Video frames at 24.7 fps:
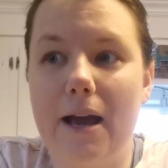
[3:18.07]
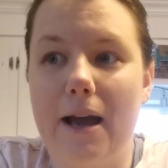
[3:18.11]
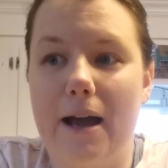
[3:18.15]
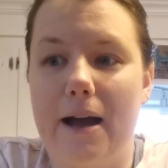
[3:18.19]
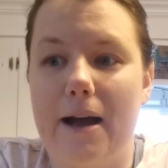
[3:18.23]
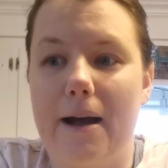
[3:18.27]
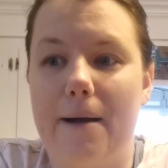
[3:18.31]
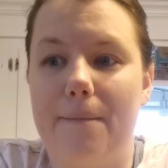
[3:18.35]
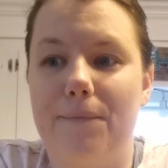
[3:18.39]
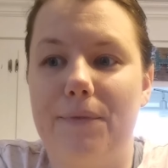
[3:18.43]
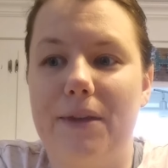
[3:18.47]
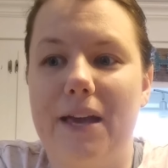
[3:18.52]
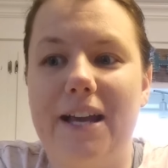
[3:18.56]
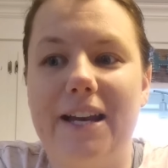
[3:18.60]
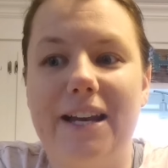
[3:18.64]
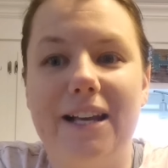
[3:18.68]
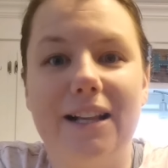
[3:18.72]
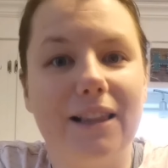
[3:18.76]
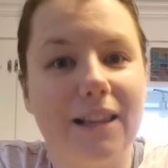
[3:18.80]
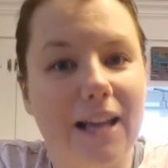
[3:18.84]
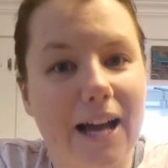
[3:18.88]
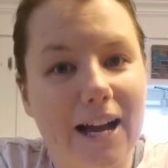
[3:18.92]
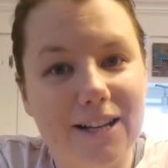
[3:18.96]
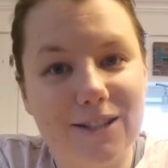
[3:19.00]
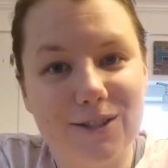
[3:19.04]
And it
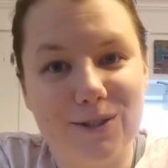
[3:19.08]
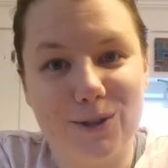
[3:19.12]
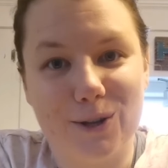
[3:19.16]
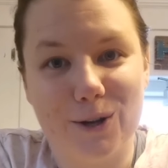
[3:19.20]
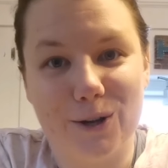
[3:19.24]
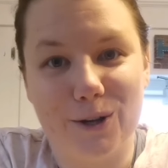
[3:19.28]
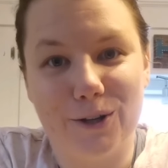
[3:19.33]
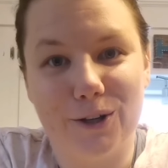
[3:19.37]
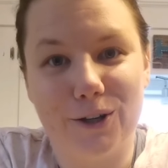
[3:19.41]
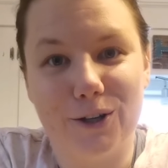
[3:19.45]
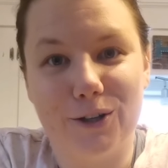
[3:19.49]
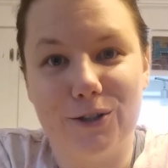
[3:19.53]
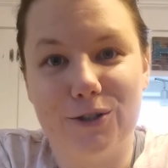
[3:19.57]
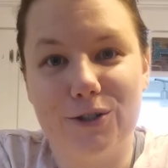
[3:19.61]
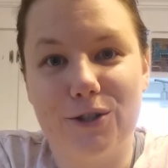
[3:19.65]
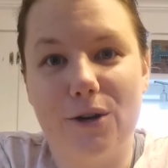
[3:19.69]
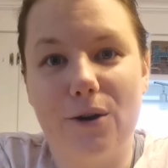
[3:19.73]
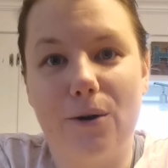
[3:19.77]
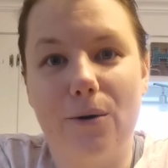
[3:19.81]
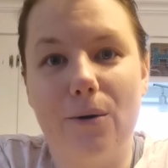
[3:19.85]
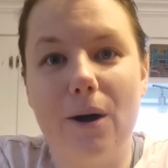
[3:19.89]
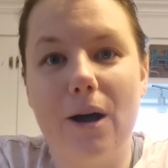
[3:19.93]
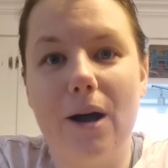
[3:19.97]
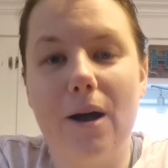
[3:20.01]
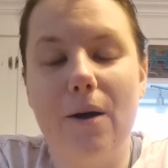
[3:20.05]
lasts longer.
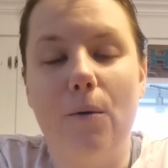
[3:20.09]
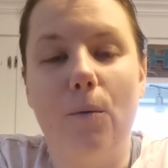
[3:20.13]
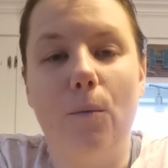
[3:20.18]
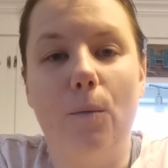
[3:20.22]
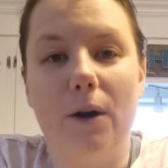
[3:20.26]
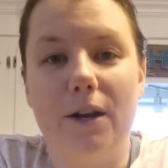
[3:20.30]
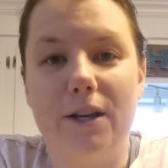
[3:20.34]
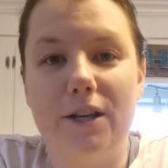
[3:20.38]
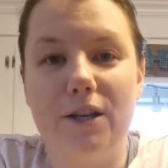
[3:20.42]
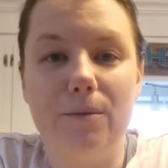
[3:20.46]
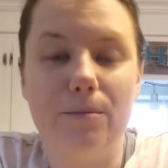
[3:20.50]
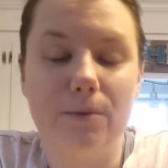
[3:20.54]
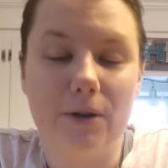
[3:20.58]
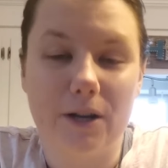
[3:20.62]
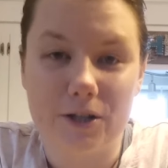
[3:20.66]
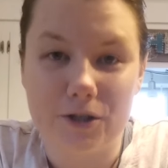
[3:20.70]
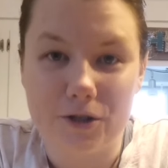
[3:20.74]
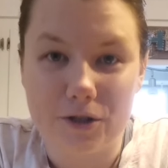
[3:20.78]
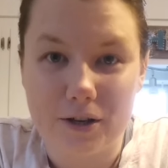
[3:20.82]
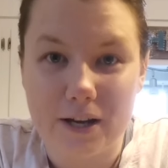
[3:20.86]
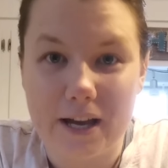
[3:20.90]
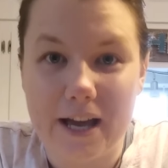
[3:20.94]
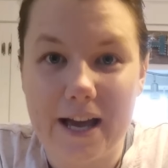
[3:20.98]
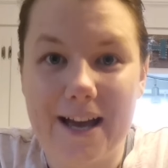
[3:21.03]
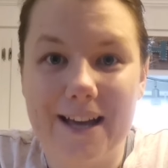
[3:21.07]
So when you
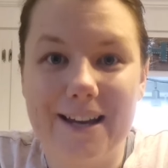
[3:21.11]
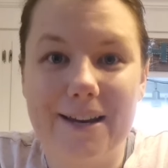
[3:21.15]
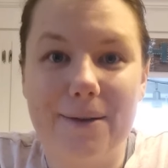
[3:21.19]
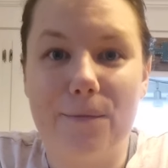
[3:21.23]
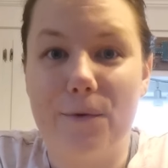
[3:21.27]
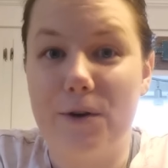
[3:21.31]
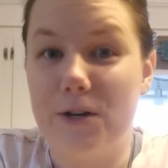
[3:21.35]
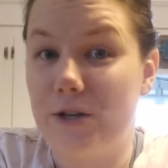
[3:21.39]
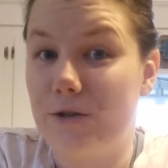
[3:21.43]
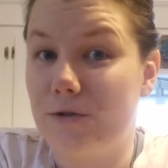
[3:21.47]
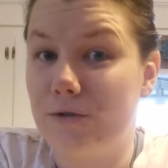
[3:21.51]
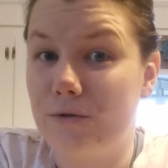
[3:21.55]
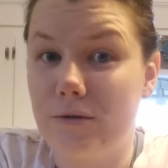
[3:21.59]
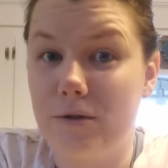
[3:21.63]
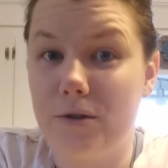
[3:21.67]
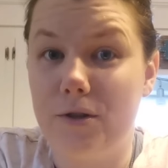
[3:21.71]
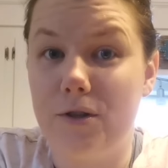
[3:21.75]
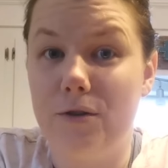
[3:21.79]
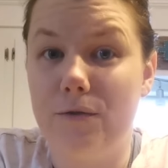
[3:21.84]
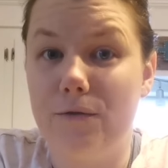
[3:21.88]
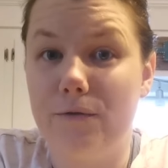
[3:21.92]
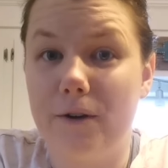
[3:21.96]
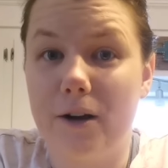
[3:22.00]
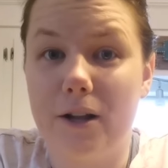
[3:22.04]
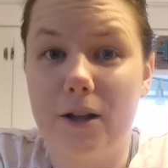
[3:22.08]
pressure can and when
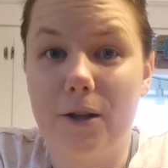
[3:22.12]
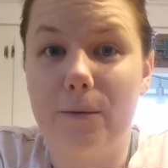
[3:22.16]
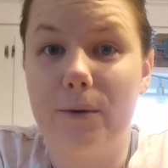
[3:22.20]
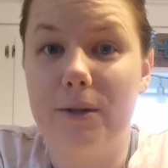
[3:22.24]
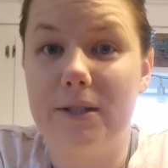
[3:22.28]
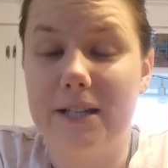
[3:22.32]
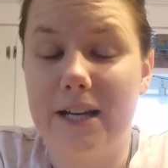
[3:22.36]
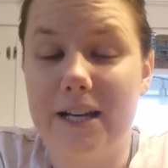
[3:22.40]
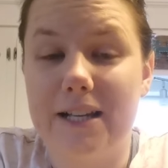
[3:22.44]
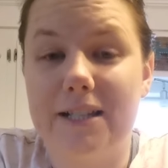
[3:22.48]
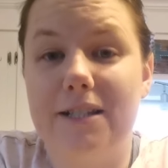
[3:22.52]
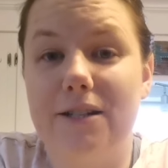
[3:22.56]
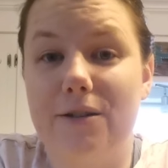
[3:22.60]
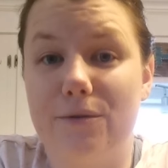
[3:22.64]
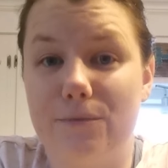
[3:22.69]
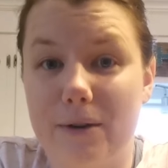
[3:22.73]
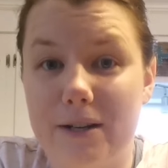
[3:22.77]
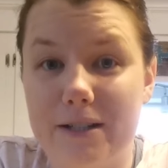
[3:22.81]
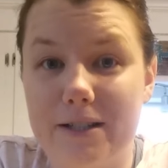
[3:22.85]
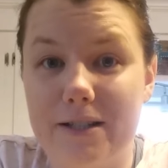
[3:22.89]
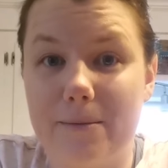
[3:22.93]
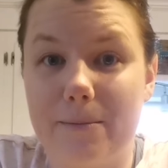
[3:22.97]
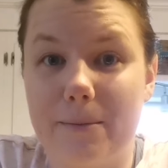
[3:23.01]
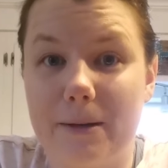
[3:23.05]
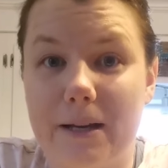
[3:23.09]
you follow a tested
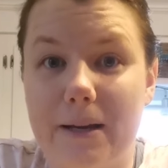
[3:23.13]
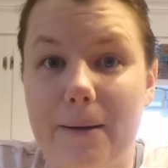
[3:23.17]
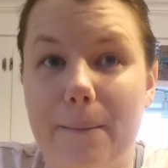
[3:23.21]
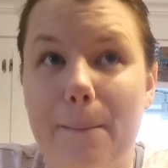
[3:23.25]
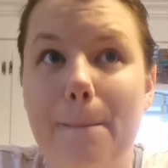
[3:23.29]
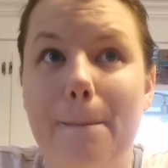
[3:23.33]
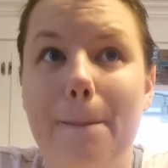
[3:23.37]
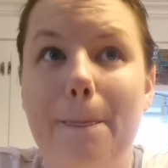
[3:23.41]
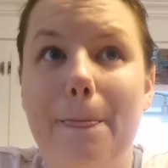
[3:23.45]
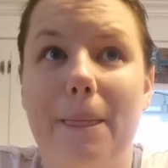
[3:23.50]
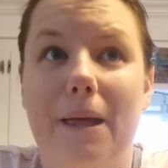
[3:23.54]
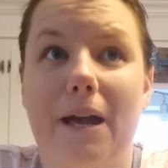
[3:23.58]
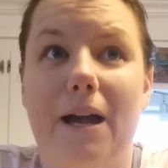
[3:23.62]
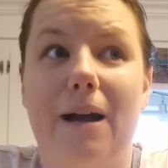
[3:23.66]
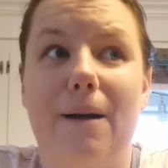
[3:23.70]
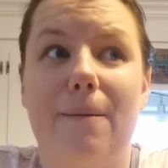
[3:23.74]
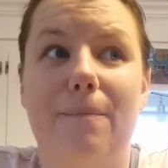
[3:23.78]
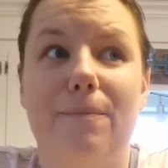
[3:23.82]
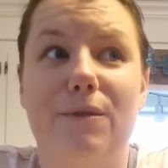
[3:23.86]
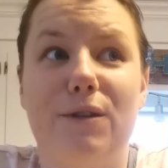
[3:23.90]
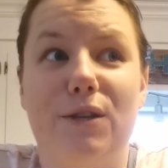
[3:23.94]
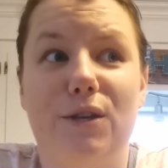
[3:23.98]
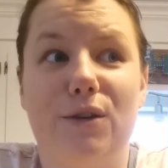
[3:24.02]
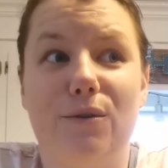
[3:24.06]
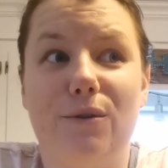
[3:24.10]
recipe,
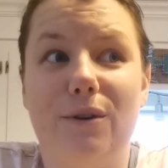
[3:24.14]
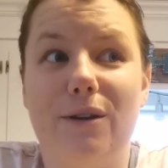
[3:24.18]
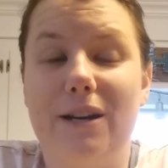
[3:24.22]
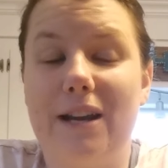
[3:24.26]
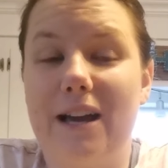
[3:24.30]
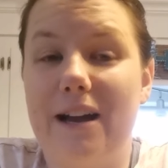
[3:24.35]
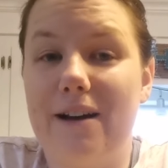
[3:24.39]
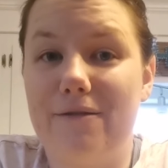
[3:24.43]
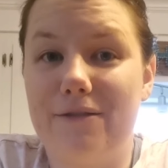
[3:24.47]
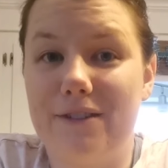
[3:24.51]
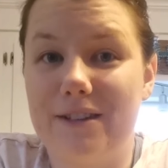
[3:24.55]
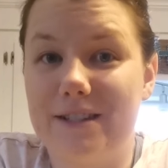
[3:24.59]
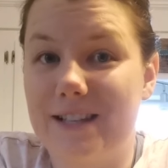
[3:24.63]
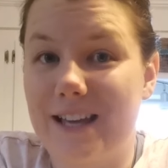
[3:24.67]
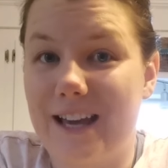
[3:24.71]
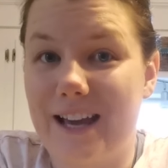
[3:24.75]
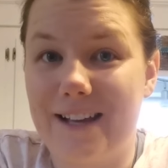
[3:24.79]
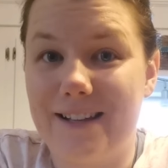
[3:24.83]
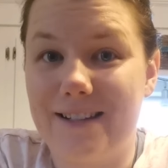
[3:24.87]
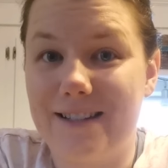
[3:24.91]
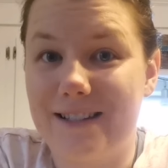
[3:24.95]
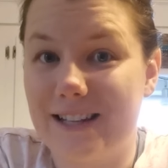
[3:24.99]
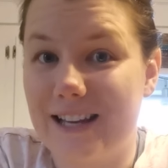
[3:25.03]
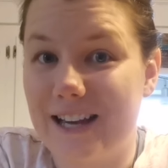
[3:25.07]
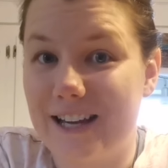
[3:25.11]
you can have these
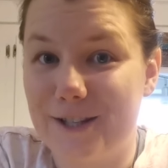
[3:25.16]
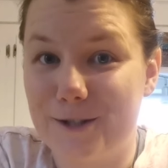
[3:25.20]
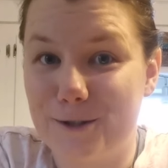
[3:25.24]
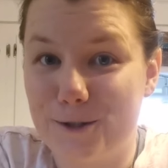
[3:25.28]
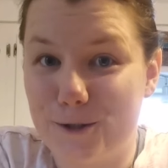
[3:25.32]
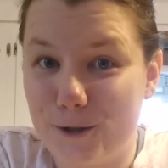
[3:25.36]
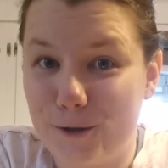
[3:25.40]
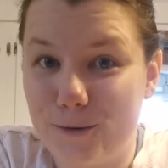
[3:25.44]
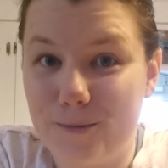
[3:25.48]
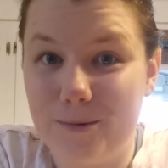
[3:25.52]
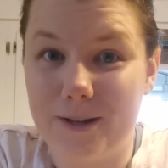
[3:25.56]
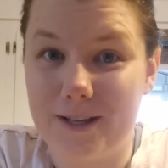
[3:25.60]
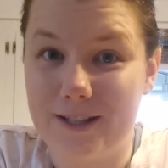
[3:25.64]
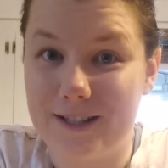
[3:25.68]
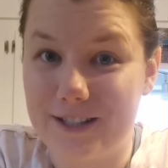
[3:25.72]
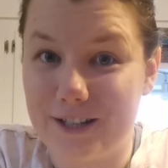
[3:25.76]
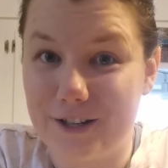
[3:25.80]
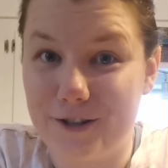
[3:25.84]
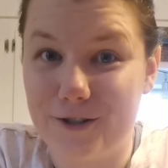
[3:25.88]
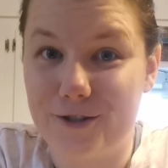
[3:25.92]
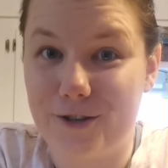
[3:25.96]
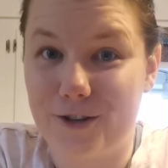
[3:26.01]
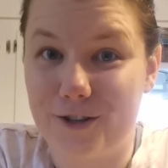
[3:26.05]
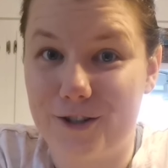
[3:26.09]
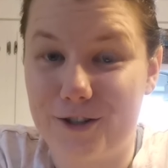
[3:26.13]
cans last 2+
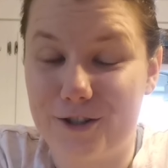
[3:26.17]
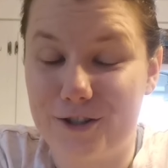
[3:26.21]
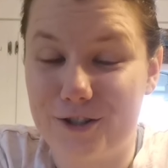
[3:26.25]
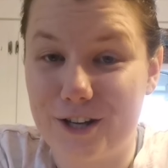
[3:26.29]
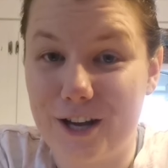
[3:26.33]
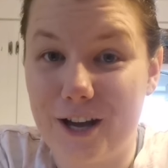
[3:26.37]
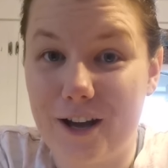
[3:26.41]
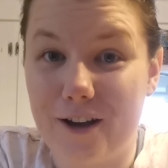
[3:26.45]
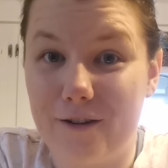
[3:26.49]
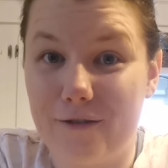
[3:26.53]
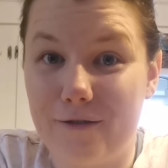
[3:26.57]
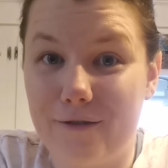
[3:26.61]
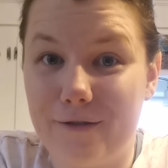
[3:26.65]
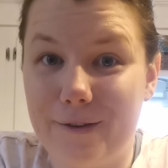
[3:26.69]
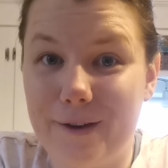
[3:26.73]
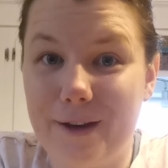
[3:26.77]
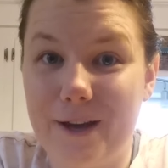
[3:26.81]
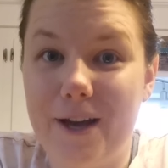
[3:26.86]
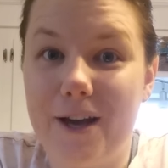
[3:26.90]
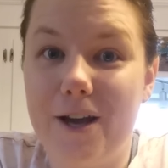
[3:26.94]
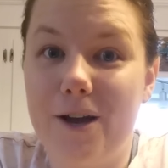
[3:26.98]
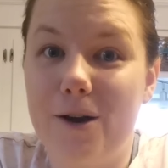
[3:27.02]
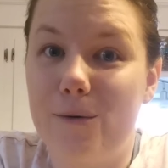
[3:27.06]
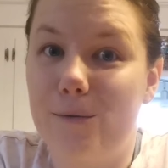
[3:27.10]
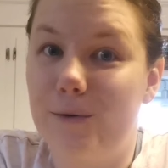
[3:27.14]
years on your shelf,
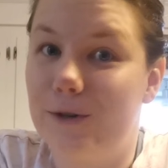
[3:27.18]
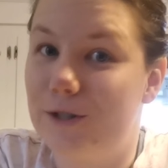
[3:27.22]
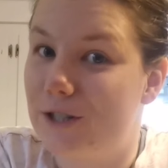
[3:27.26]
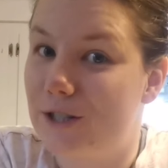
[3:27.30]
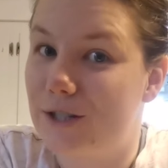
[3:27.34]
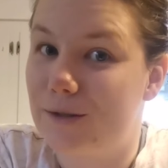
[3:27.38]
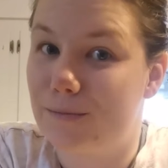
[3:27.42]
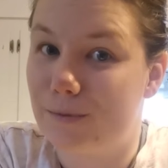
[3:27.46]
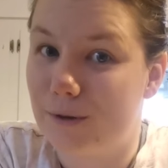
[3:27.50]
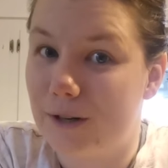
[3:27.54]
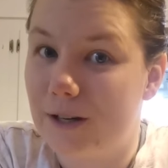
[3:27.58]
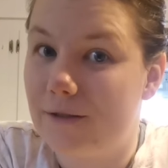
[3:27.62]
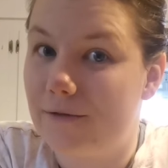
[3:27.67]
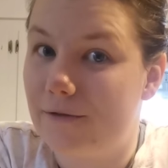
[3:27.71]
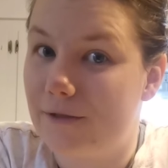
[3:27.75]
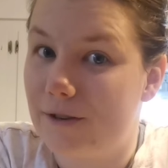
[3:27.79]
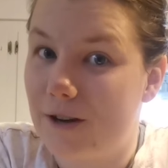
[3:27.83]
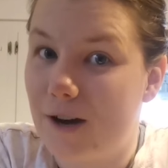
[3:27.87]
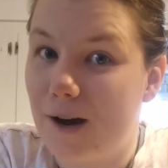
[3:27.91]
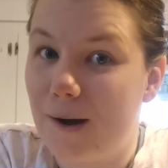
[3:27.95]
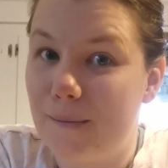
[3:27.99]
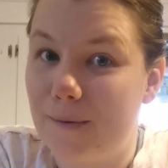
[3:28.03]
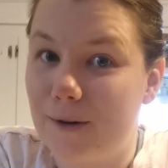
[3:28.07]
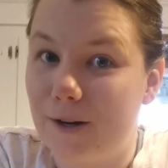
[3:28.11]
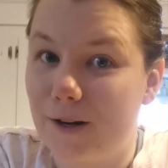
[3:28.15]
which is pretty
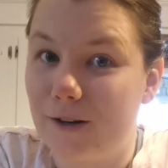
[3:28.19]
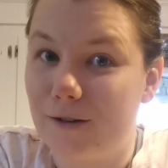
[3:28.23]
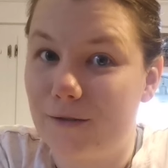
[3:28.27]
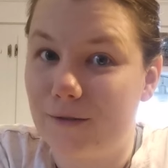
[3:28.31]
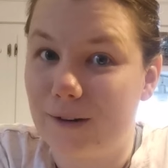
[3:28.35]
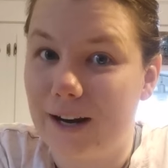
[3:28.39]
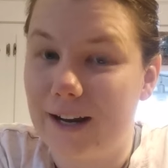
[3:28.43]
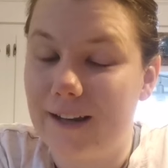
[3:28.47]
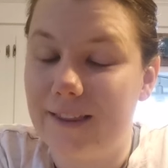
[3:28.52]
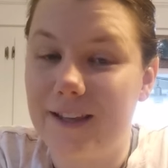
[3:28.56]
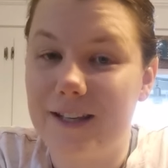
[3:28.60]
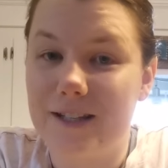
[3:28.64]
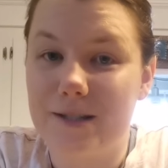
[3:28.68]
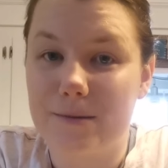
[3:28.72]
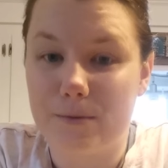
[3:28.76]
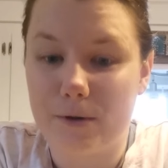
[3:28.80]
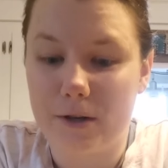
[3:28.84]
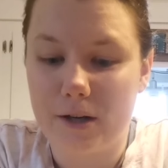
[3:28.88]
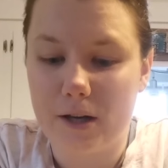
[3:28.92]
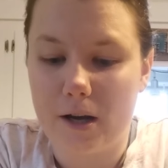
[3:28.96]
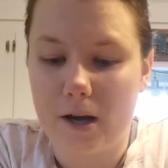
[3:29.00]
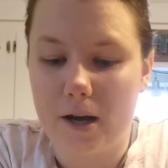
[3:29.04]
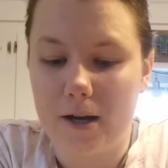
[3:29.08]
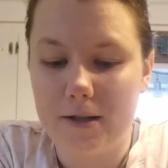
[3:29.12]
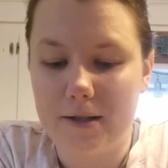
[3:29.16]
phenomenal, right? That's
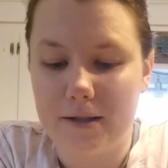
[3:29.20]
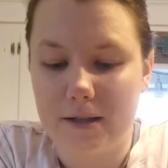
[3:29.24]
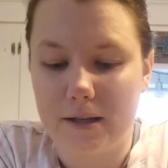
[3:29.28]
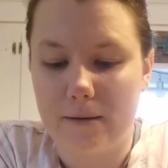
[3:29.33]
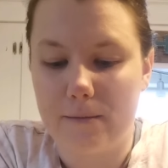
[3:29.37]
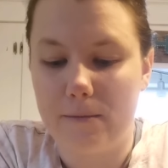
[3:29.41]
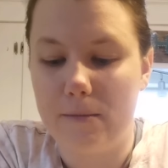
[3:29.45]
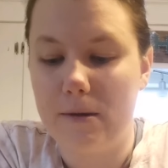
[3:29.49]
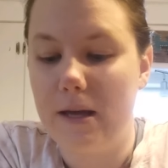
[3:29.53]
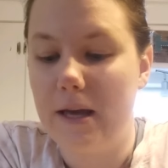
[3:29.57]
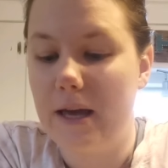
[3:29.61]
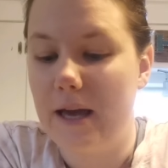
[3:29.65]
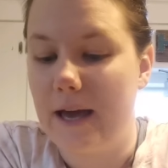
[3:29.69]
pretty awesome.